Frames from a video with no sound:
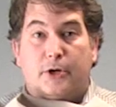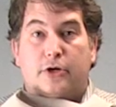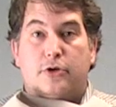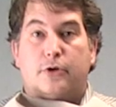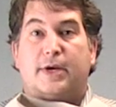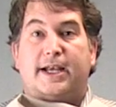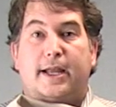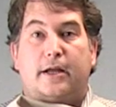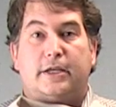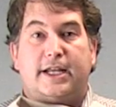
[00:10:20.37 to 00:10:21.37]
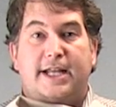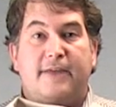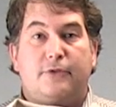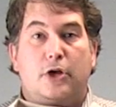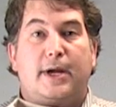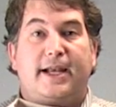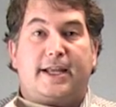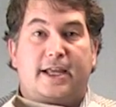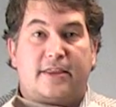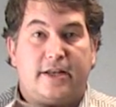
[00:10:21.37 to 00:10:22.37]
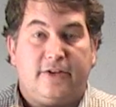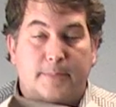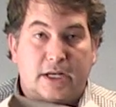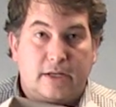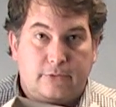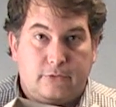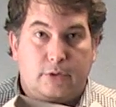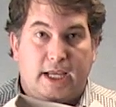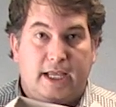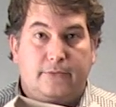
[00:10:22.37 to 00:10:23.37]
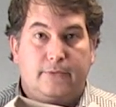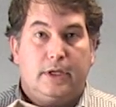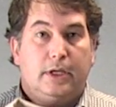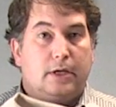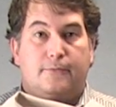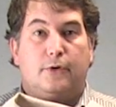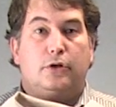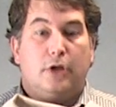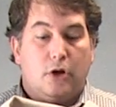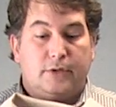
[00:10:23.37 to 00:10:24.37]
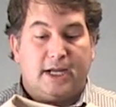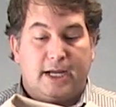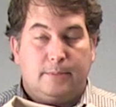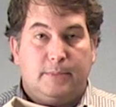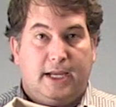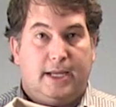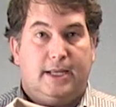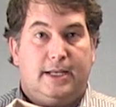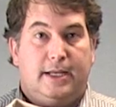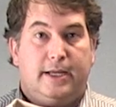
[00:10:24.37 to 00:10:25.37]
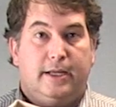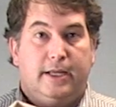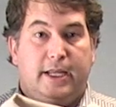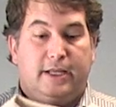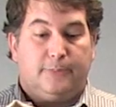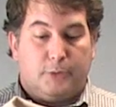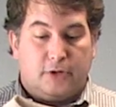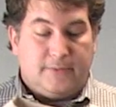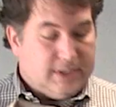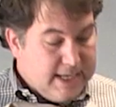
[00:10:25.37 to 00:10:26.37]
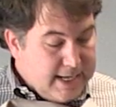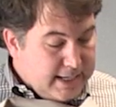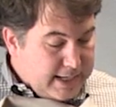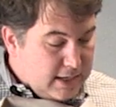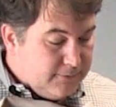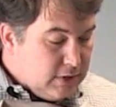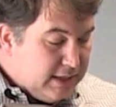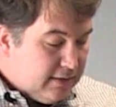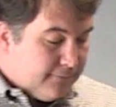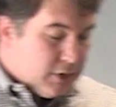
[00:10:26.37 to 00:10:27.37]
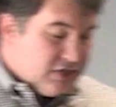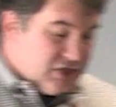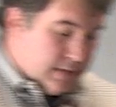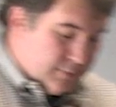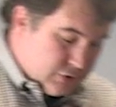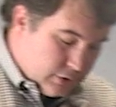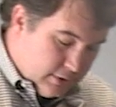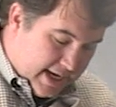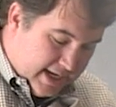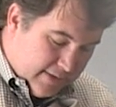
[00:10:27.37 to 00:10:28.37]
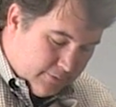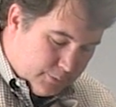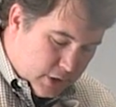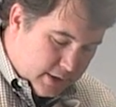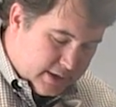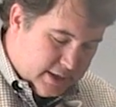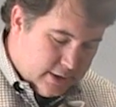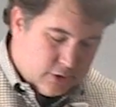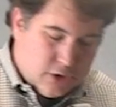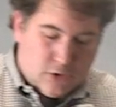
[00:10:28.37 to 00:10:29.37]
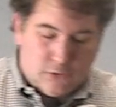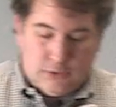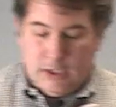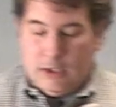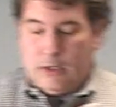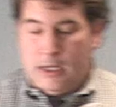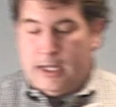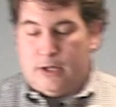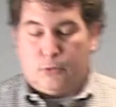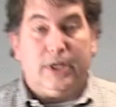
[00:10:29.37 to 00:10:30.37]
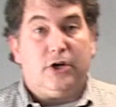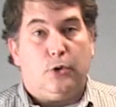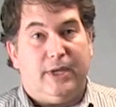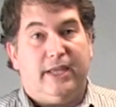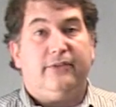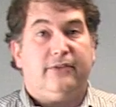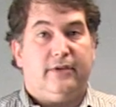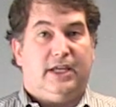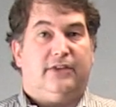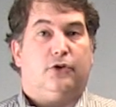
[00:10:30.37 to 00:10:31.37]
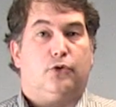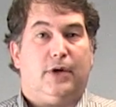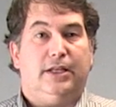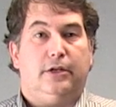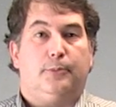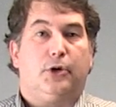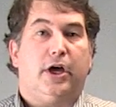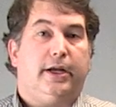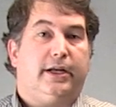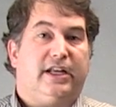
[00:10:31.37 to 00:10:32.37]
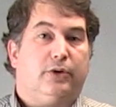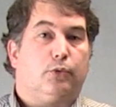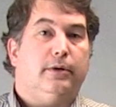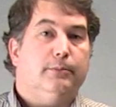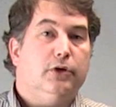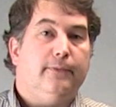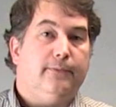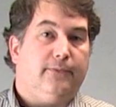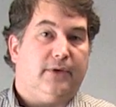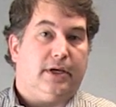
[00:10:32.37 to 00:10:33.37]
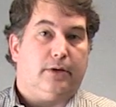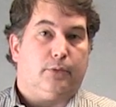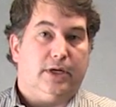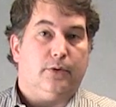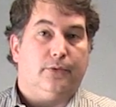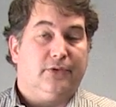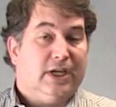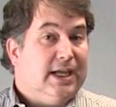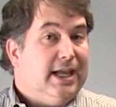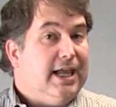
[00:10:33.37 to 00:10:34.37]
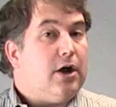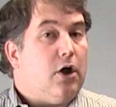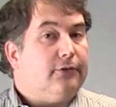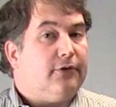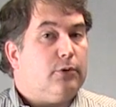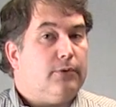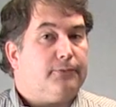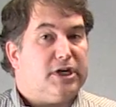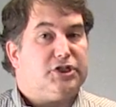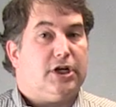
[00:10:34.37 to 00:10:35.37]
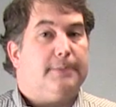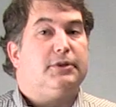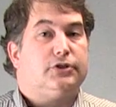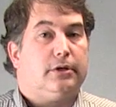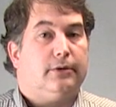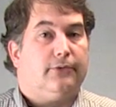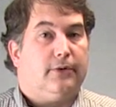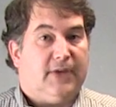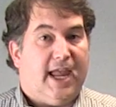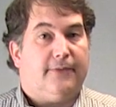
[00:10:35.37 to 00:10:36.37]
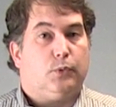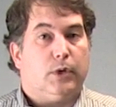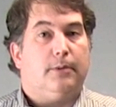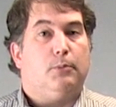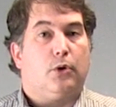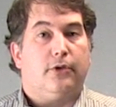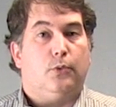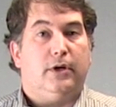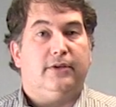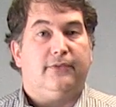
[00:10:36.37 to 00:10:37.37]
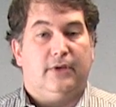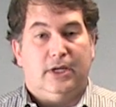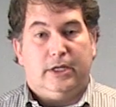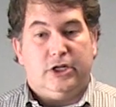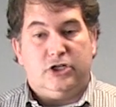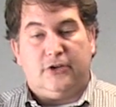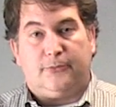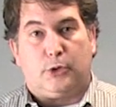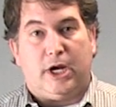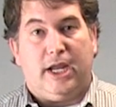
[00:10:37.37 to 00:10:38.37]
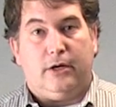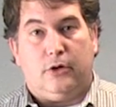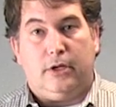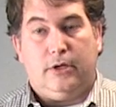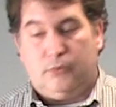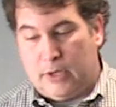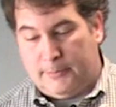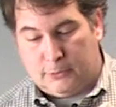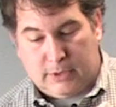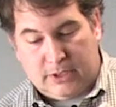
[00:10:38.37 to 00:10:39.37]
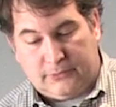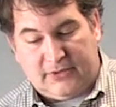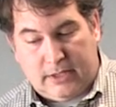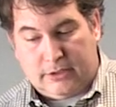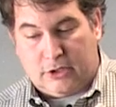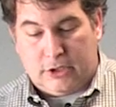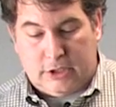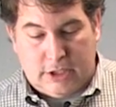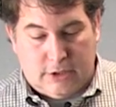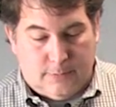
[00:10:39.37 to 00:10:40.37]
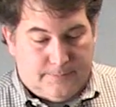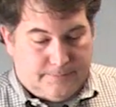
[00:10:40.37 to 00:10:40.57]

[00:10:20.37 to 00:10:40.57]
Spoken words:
put it on right now and you'd have no idea that it's been in a suitcase for a long time. And it's perfect. Now, if you need to freshen up a shirt, I have a product here called Wrinkle Whiz. It's a great little product. It removes wrinkles. It also will freshen up a shirt, so if you have to wear it more than once, you just spray it on, rub the wrinkles out, and you're good to go.